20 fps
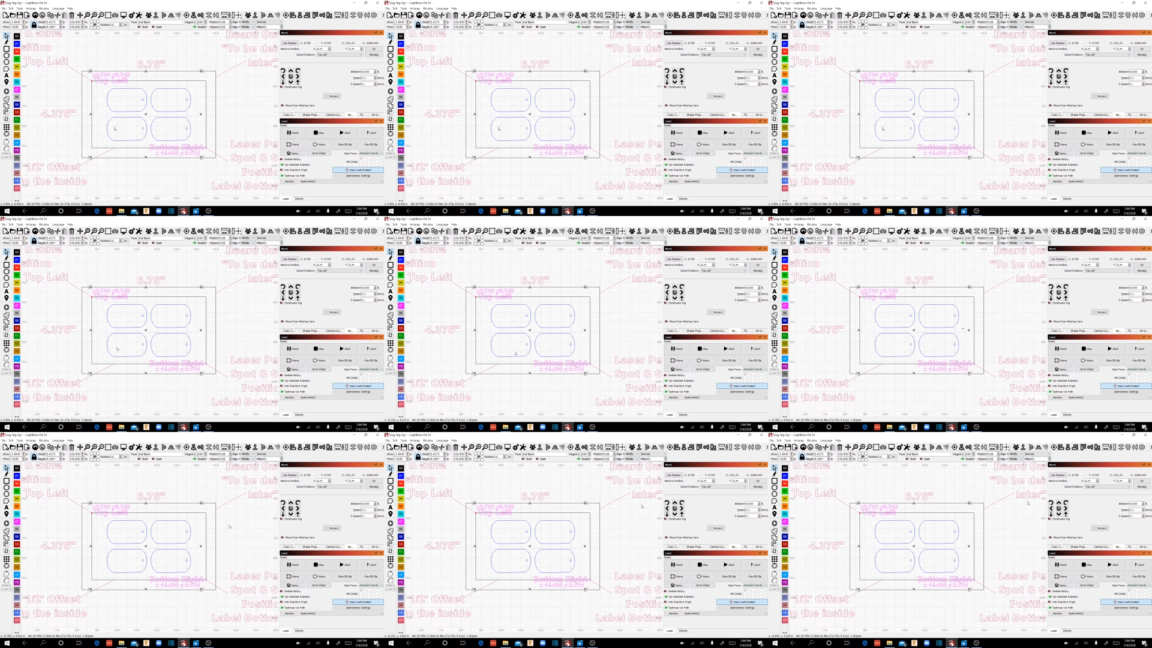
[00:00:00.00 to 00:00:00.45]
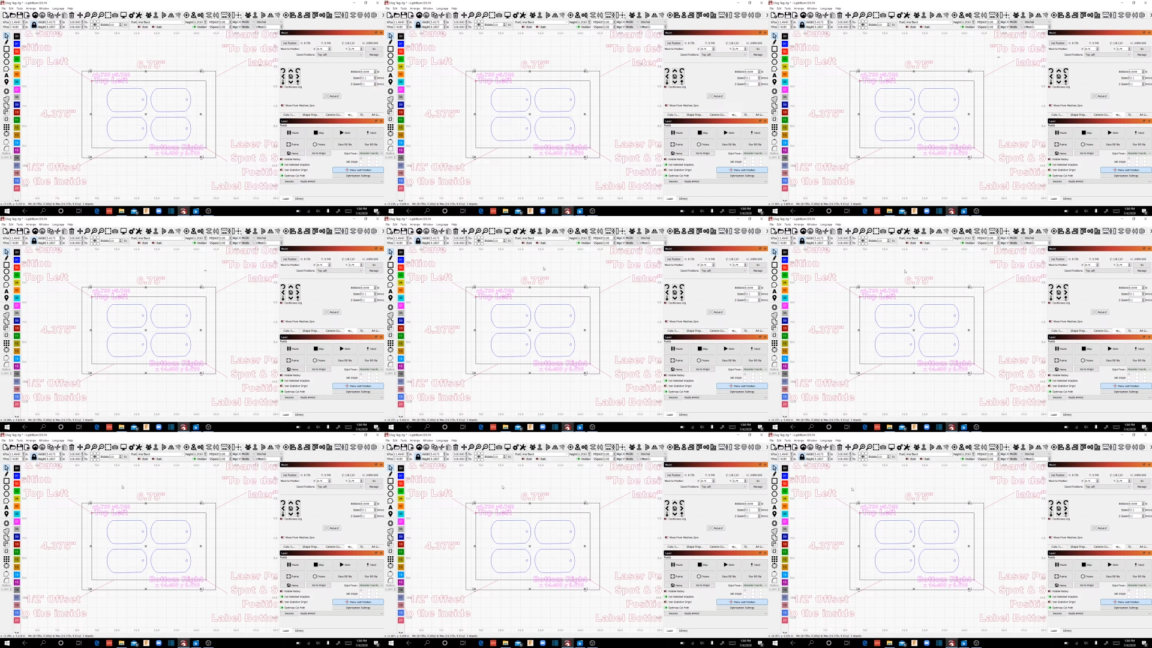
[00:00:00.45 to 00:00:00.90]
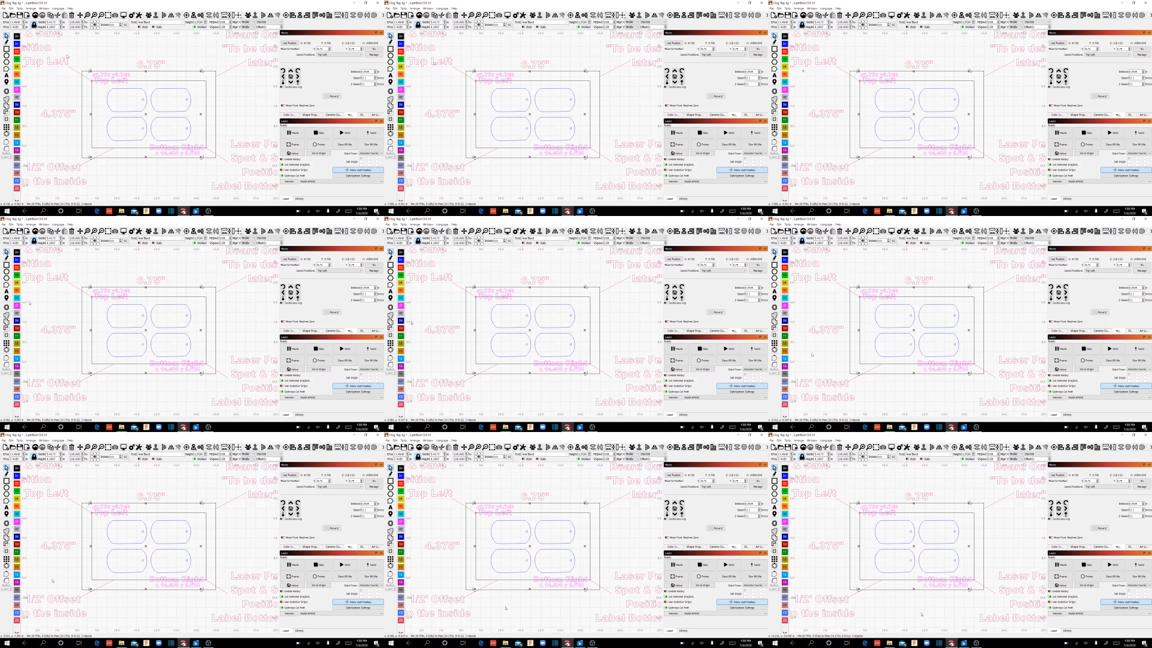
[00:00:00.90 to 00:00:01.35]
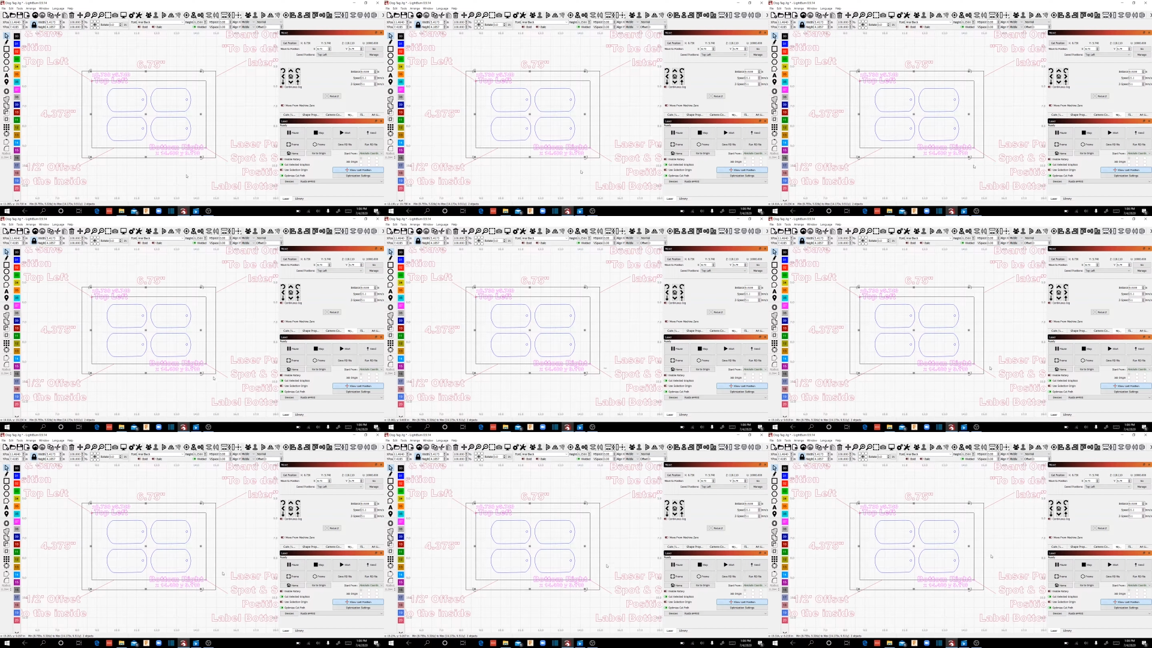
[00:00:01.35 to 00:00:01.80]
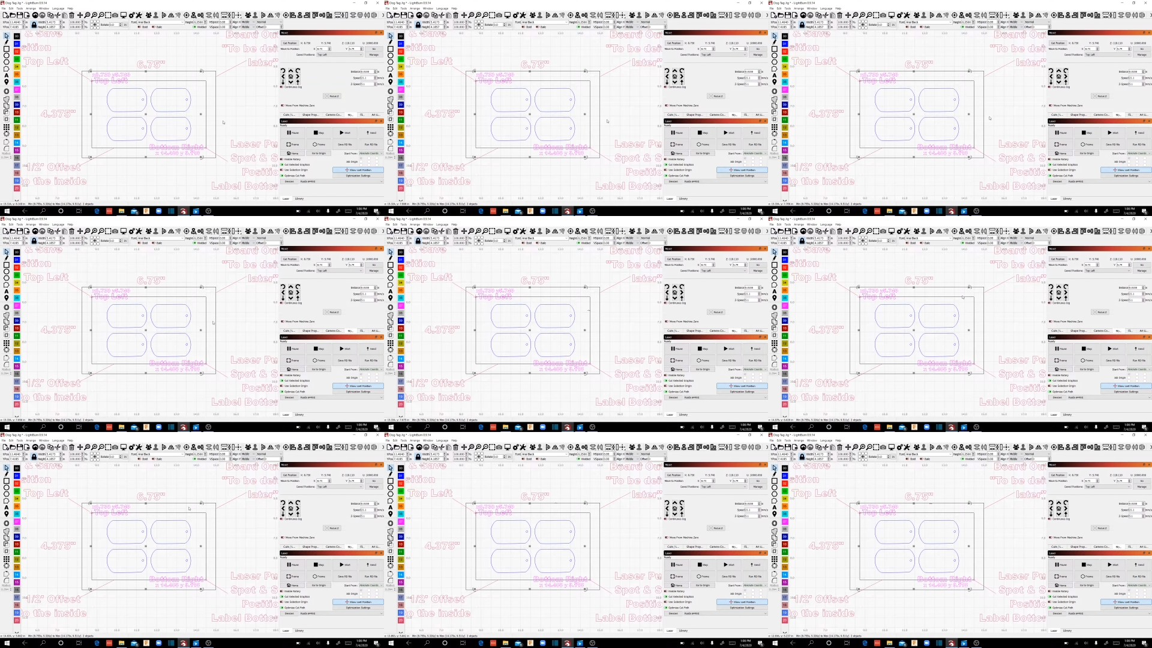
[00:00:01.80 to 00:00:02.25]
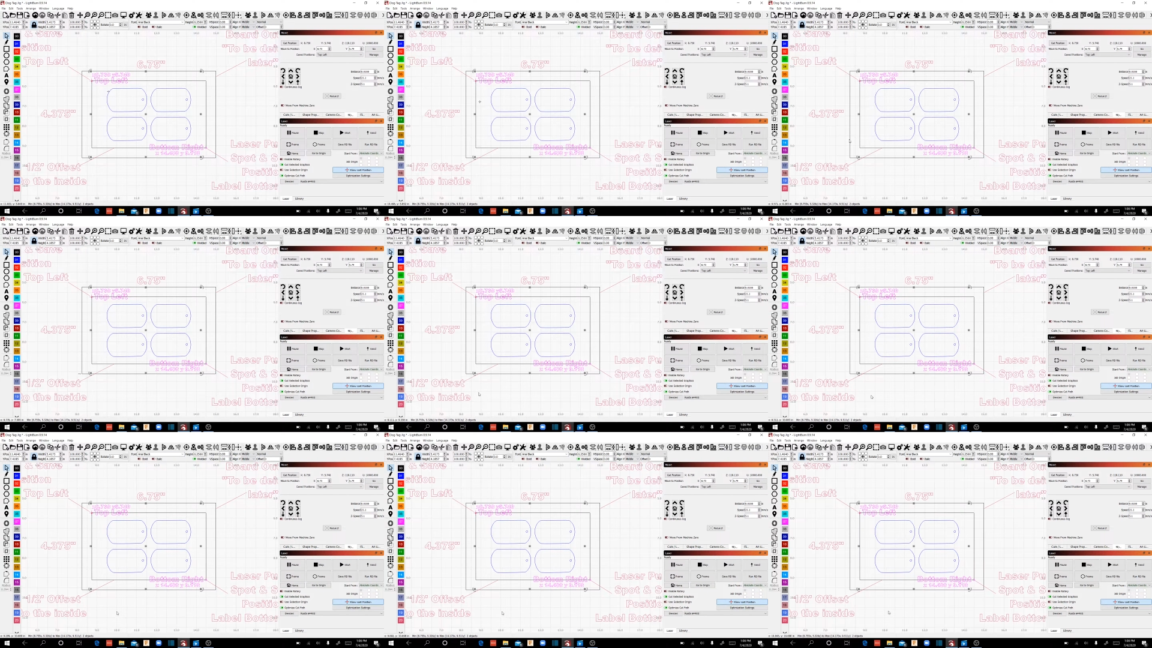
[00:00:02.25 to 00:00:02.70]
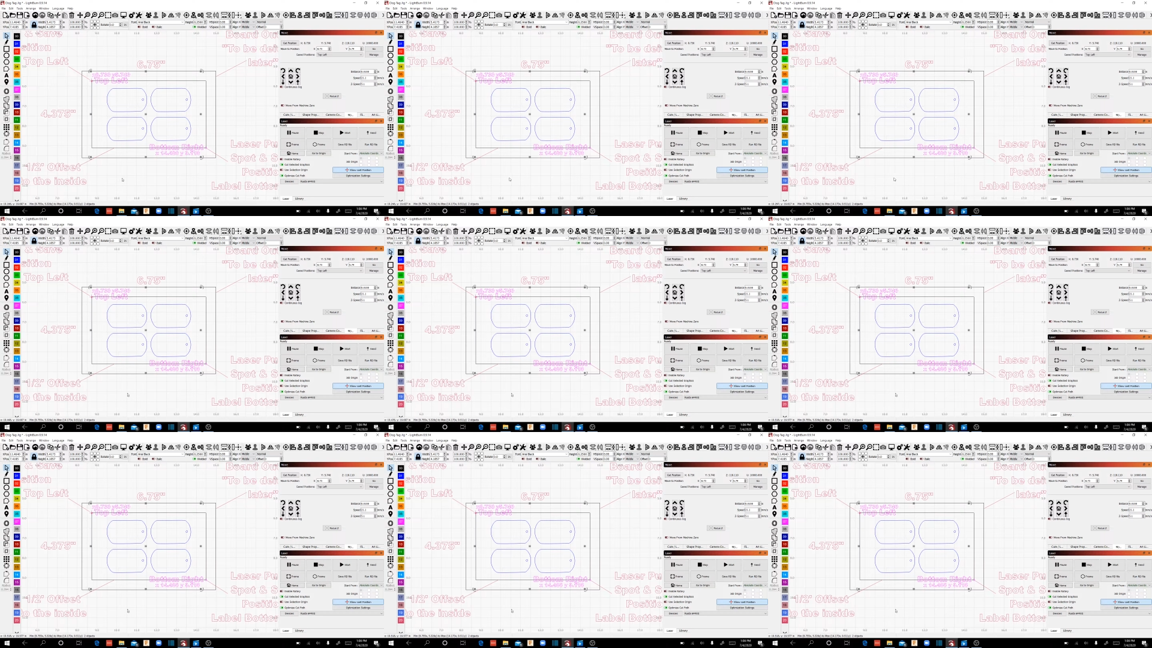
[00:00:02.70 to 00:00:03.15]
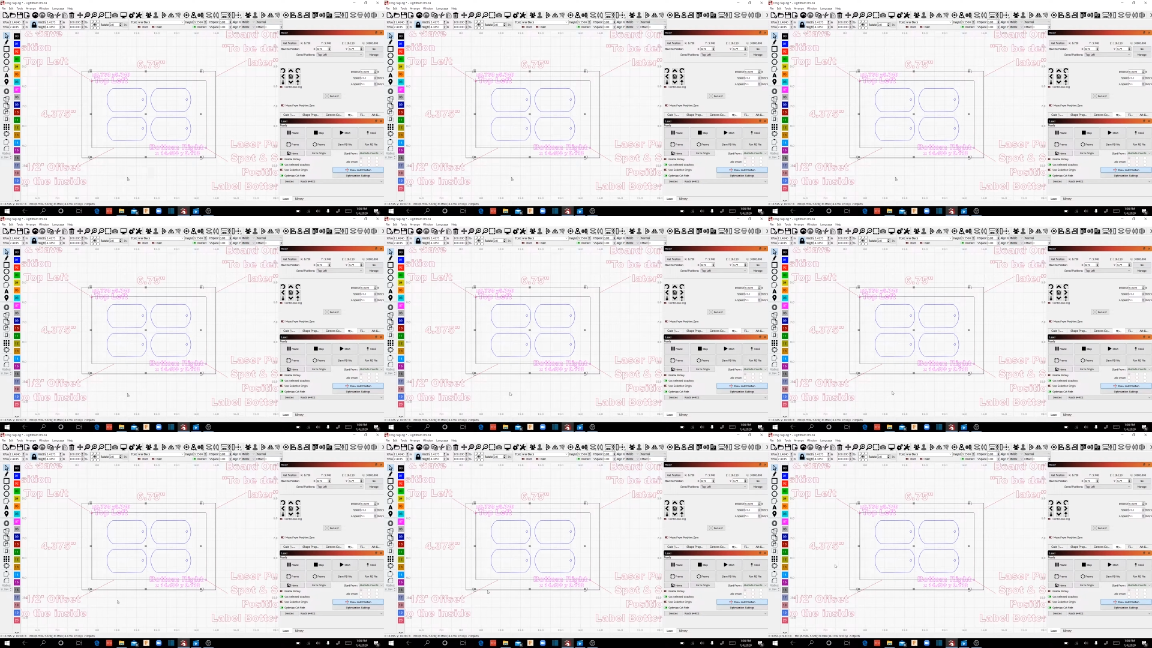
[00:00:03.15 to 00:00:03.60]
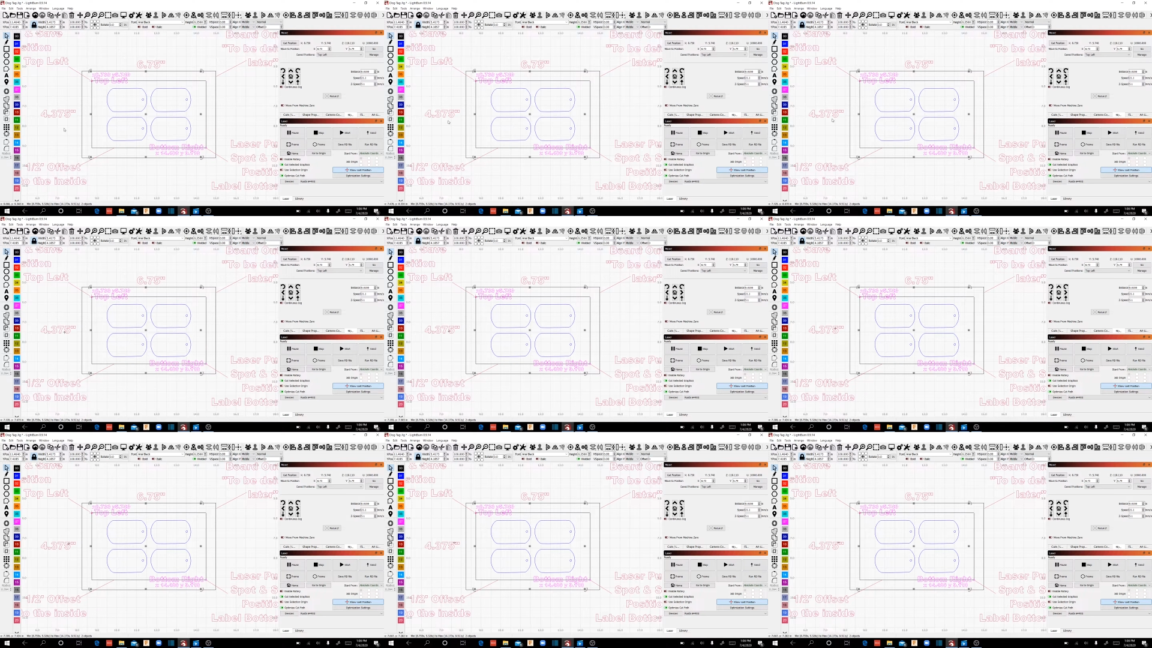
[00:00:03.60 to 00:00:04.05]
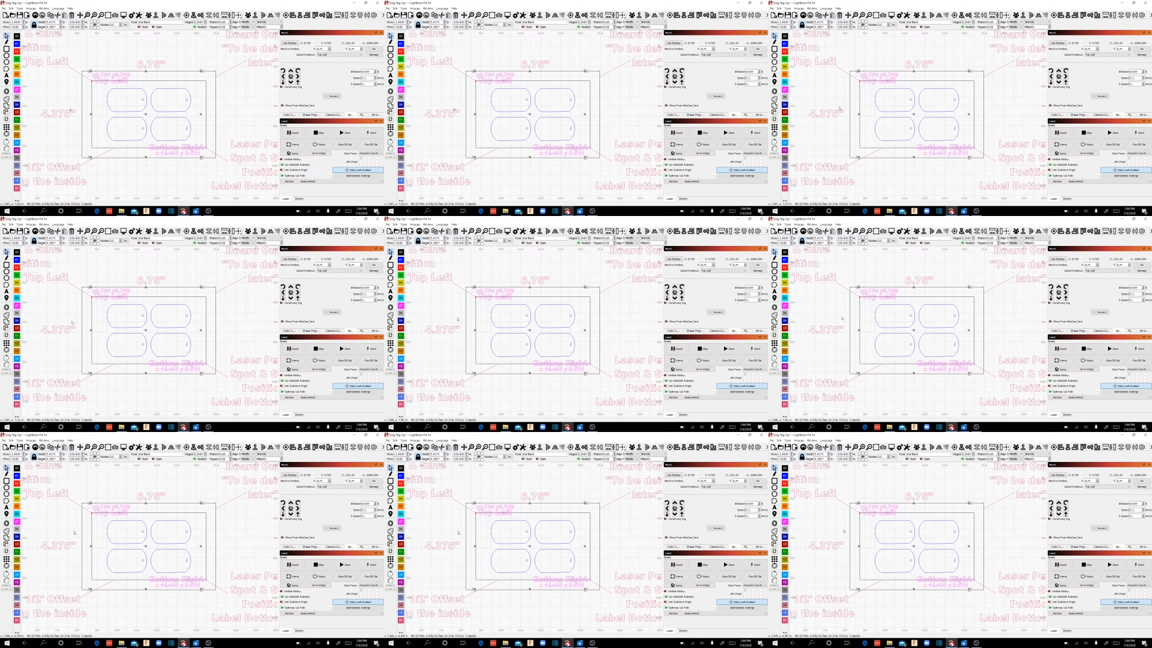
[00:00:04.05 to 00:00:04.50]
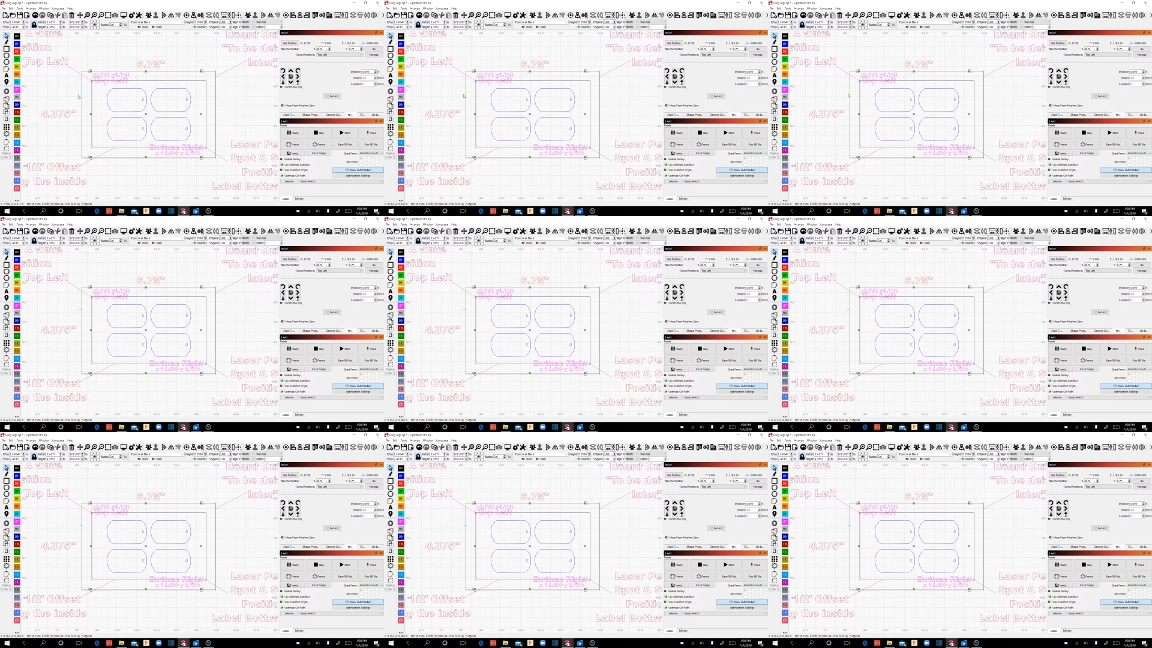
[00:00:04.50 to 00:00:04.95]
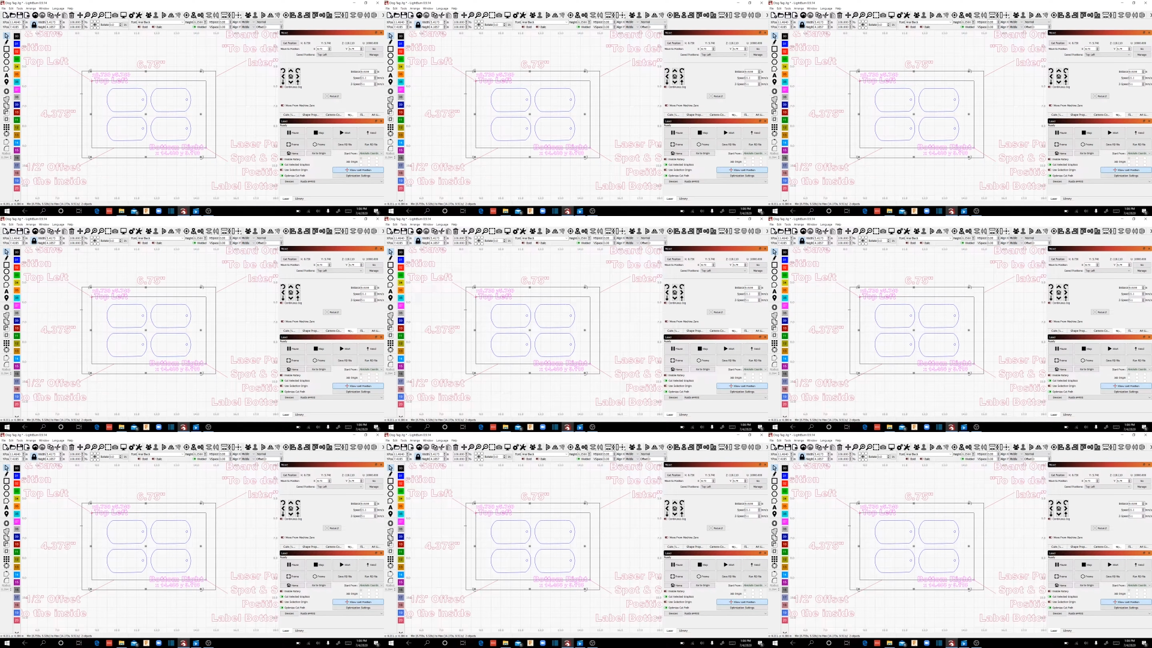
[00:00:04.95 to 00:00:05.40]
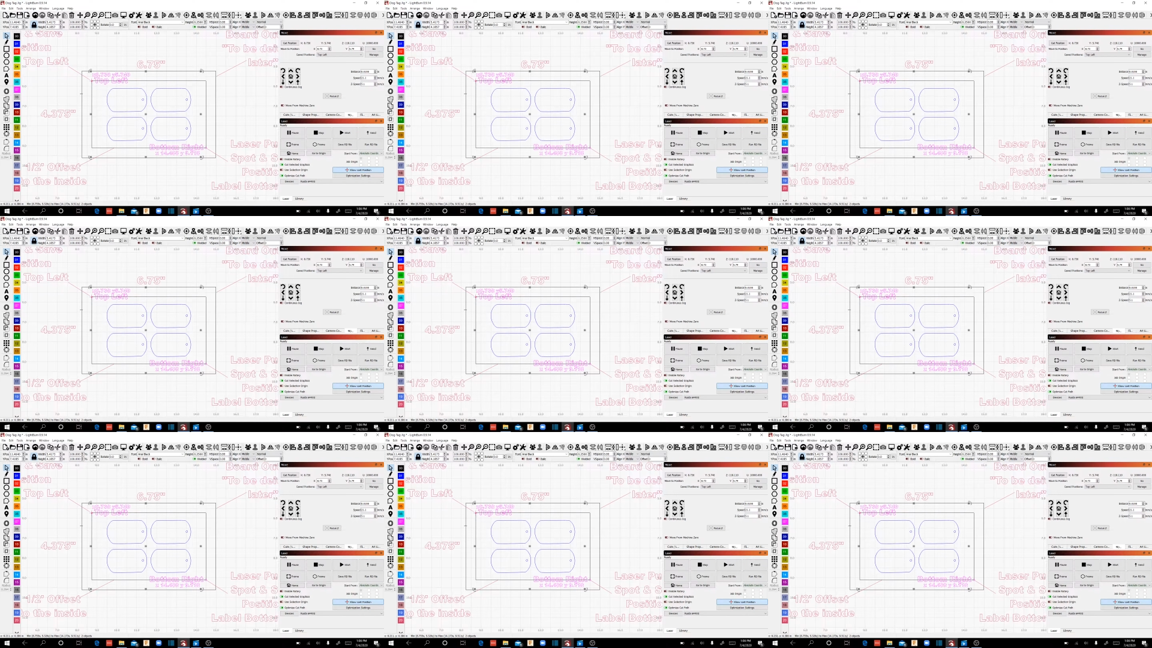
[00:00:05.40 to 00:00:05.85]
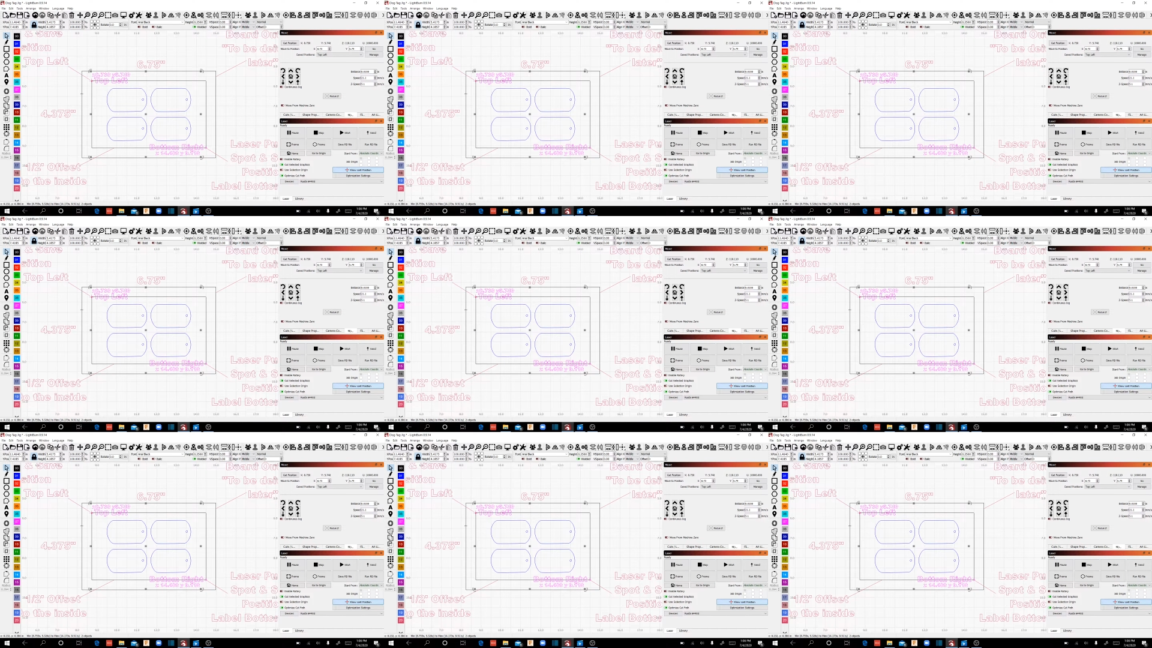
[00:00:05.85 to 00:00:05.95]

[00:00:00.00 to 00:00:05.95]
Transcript: No face is visible, so there are no lips to read.